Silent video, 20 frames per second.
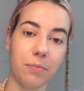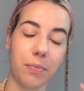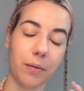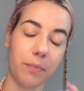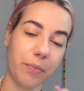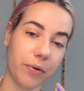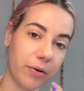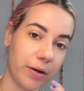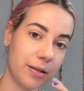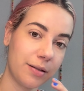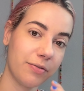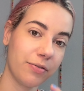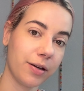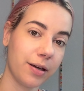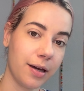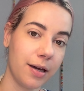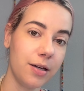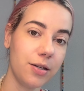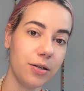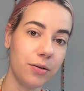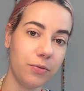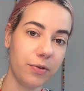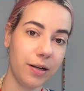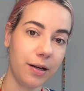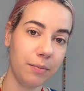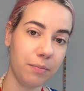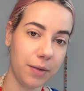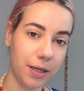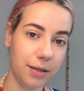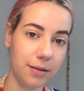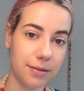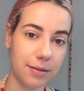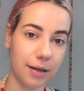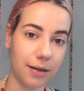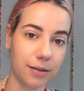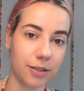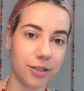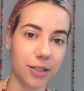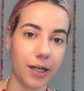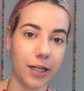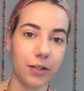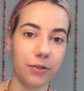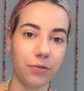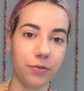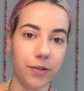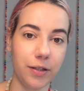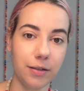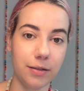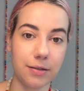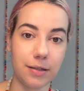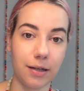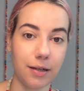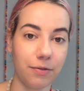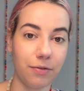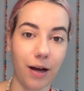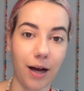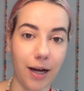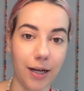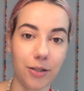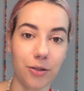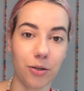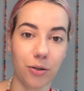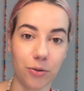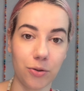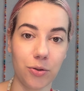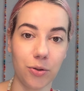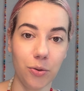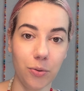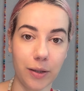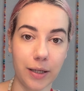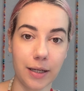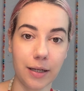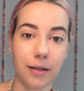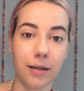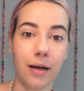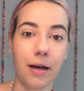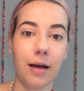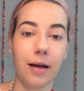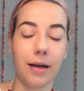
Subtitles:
but parentification really means that a child feels that if I don't do it,